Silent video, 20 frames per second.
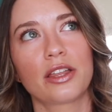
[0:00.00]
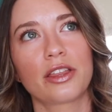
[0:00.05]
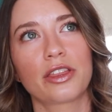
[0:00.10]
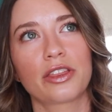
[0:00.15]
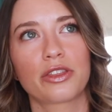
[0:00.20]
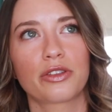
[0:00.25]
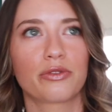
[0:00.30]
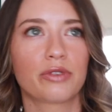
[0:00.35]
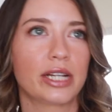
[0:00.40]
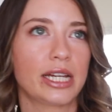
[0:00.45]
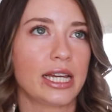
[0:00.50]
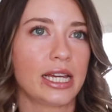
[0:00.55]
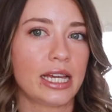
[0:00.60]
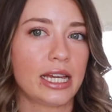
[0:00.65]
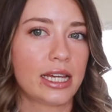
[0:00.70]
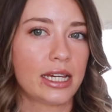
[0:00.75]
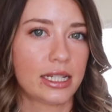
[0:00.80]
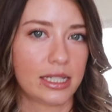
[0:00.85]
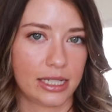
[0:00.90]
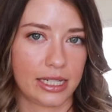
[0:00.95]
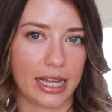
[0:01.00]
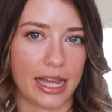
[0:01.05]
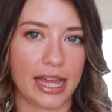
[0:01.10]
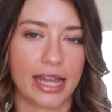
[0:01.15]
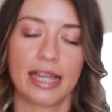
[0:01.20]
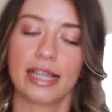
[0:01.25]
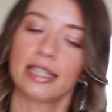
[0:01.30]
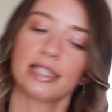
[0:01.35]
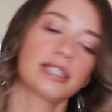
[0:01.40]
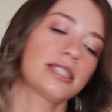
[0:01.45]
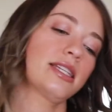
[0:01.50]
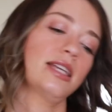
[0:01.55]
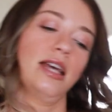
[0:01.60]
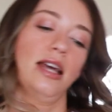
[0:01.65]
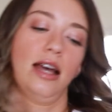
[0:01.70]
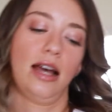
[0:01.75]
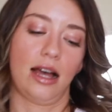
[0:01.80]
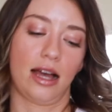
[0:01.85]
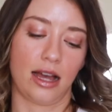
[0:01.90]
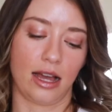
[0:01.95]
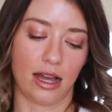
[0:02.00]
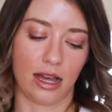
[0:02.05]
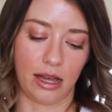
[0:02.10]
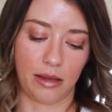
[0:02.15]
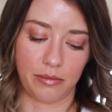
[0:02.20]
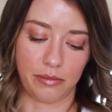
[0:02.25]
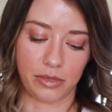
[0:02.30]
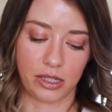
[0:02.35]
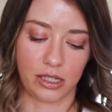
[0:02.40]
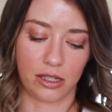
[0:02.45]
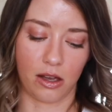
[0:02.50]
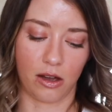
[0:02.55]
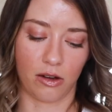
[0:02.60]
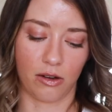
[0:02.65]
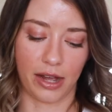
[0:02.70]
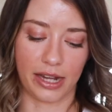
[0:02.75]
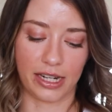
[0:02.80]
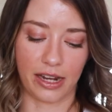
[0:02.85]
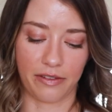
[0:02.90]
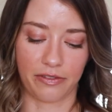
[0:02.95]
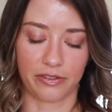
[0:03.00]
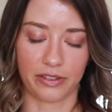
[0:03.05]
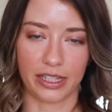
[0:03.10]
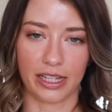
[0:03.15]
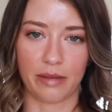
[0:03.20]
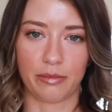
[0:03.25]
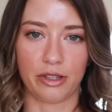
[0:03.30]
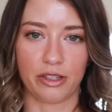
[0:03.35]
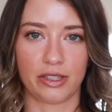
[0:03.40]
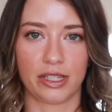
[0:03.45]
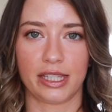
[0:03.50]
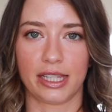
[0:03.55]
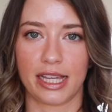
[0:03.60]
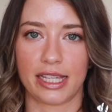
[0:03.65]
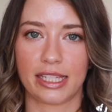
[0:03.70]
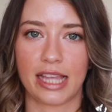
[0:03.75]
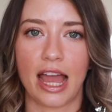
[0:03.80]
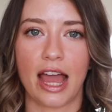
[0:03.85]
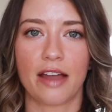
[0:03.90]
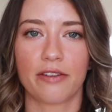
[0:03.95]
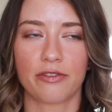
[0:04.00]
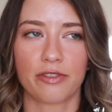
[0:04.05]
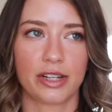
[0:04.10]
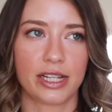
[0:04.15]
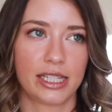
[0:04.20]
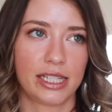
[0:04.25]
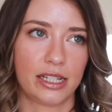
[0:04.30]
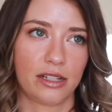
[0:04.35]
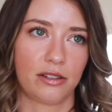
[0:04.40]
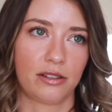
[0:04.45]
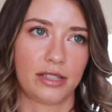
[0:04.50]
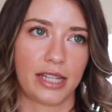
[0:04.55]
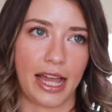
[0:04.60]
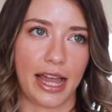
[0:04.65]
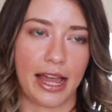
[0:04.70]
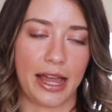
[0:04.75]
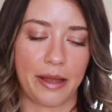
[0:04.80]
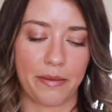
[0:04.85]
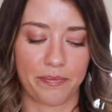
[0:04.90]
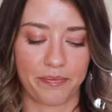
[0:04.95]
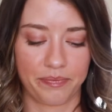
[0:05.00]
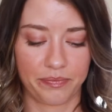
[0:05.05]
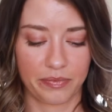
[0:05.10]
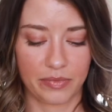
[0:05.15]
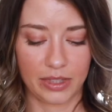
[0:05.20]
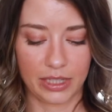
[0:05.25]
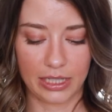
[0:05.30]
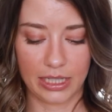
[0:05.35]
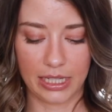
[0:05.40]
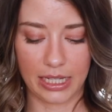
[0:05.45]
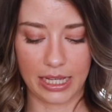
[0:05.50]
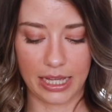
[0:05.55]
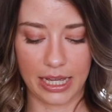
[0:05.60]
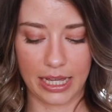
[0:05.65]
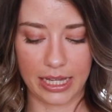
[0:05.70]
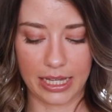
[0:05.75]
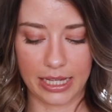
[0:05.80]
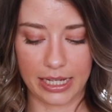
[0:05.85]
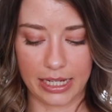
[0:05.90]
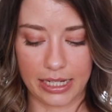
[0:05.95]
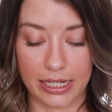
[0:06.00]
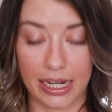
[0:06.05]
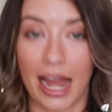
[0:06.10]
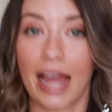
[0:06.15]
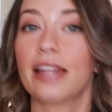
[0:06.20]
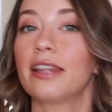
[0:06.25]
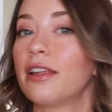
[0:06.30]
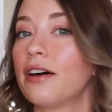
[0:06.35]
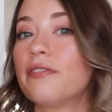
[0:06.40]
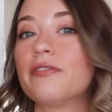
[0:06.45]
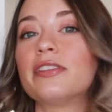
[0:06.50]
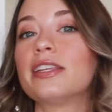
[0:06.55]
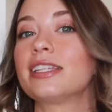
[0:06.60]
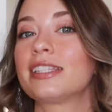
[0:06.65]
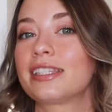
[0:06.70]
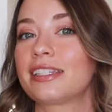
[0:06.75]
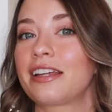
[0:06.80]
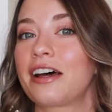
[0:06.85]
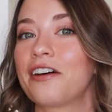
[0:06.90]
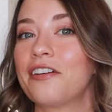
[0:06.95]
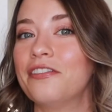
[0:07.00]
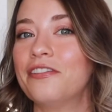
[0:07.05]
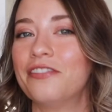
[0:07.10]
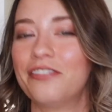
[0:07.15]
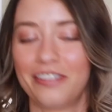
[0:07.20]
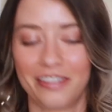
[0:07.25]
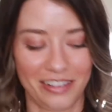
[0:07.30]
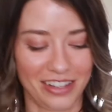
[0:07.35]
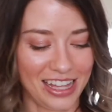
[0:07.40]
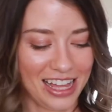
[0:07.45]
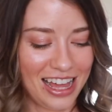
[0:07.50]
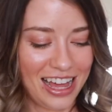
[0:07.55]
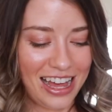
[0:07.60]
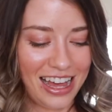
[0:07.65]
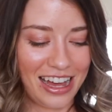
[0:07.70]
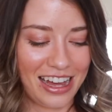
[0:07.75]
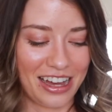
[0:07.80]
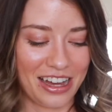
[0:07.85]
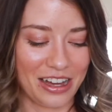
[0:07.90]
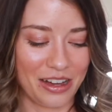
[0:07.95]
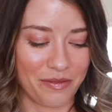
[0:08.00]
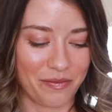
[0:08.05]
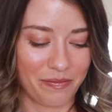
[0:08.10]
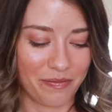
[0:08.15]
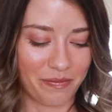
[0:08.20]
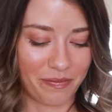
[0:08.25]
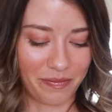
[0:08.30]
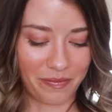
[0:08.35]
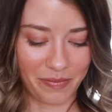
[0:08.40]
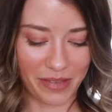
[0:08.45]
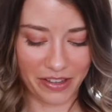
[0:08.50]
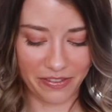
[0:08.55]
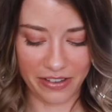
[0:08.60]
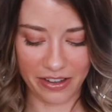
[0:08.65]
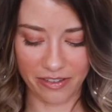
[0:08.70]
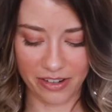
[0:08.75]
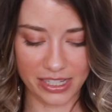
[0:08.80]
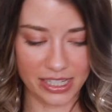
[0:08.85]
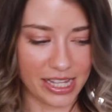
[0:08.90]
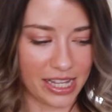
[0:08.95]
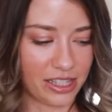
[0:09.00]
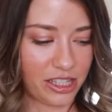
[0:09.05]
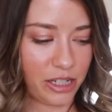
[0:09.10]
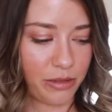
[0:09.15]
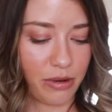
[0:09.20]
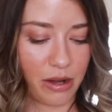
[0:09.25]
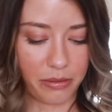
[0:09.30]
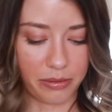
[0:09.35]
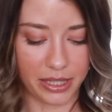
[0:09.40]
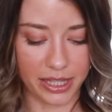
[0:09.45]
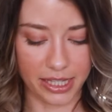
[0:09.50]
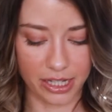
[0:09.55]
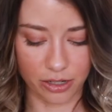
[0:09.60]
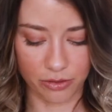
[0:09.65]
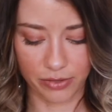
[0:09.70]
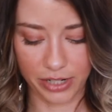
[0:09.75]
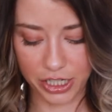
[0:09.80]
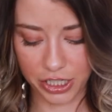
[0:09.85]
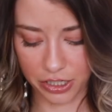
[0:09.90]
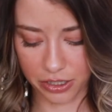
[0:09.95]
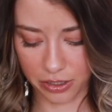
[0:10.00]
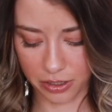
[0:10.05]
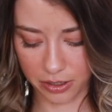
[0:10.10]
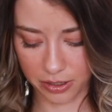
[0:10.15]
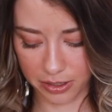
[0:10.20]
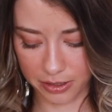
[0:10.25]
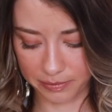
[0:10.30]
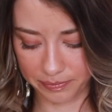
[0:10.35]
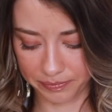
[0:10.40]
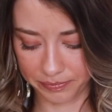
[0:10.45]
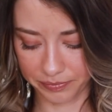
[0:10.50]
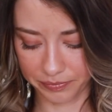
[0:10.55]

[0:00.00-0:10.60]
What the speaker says: 3 days. So I definitely am using this every single day, and I love this stuff. My favorite scents are probably the original,